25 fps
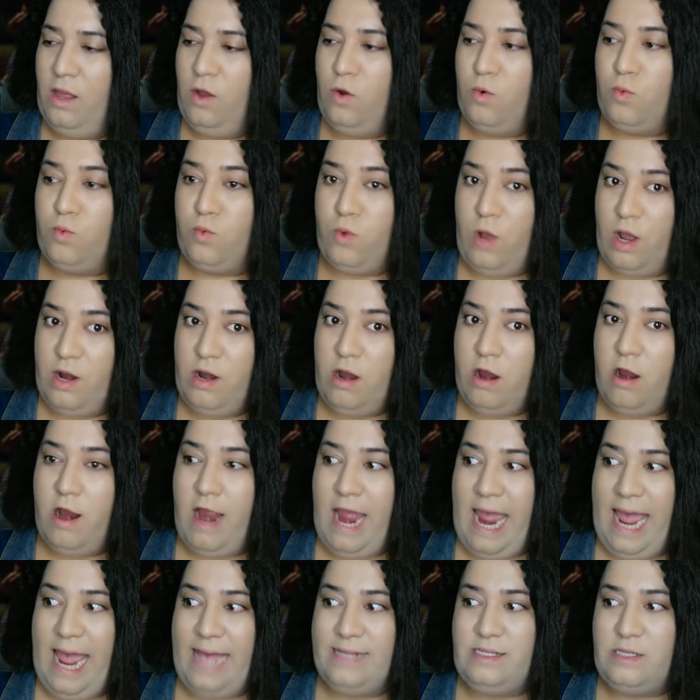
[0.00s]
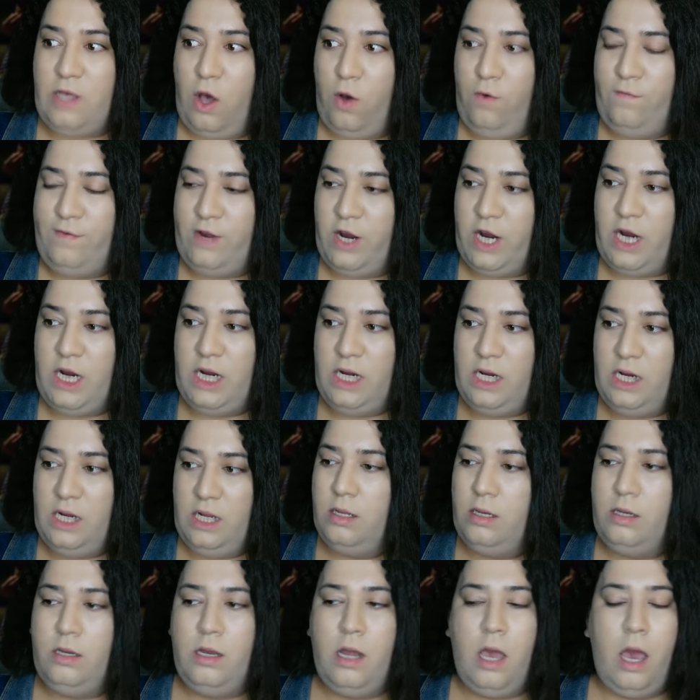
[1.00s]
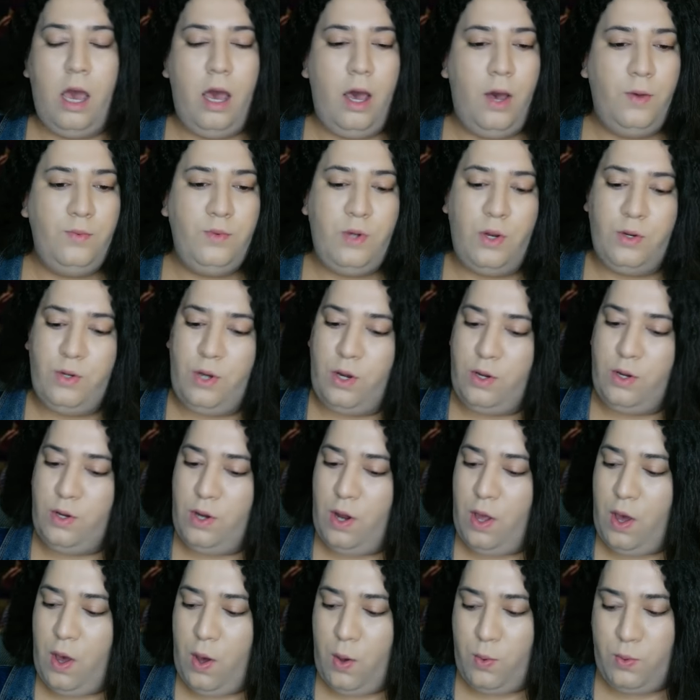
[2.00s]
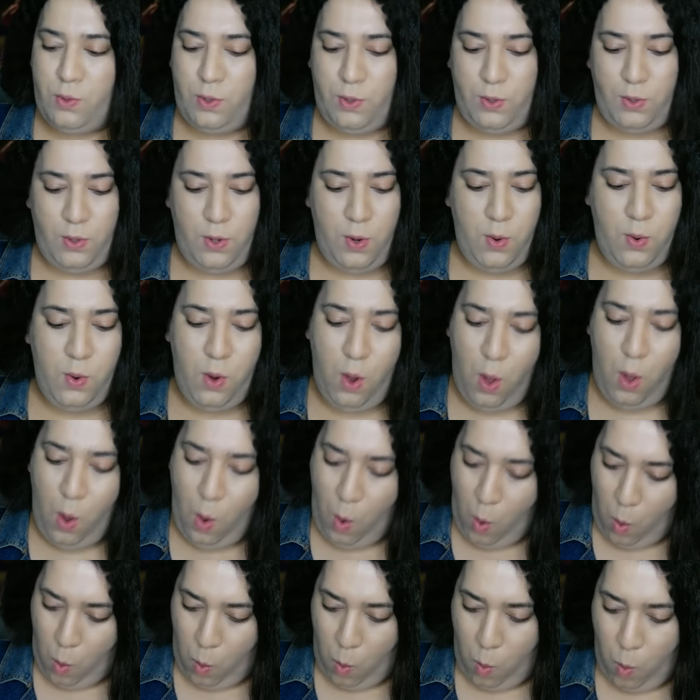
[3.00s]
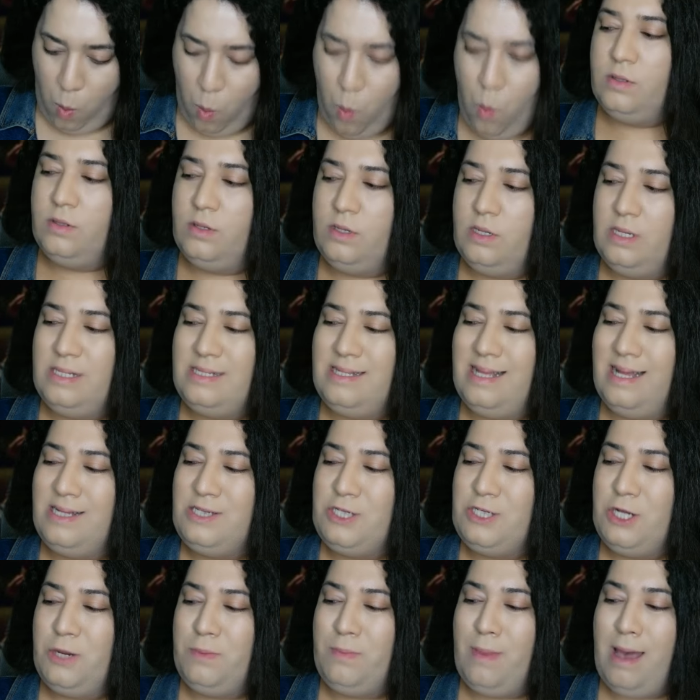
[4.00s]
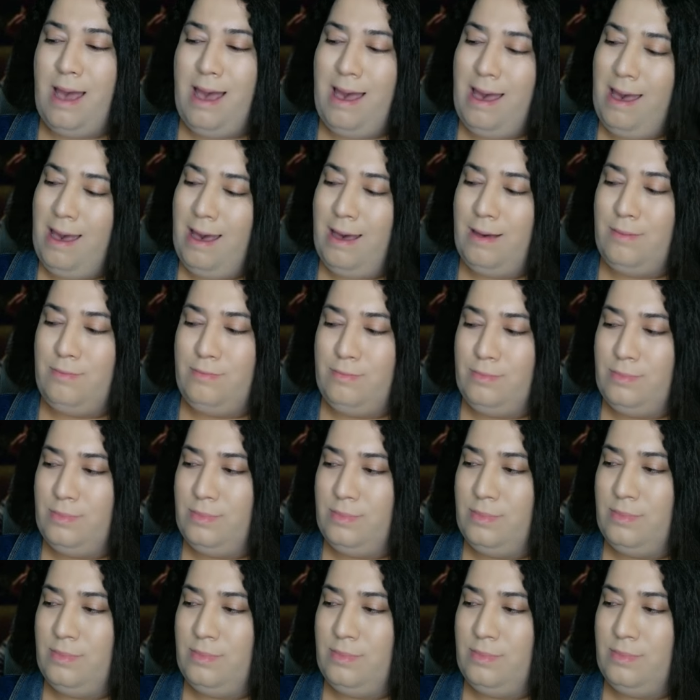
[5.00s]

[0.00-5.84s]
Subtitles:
Run her ass over. No, no, no, no, no, no, no. That's not your mom.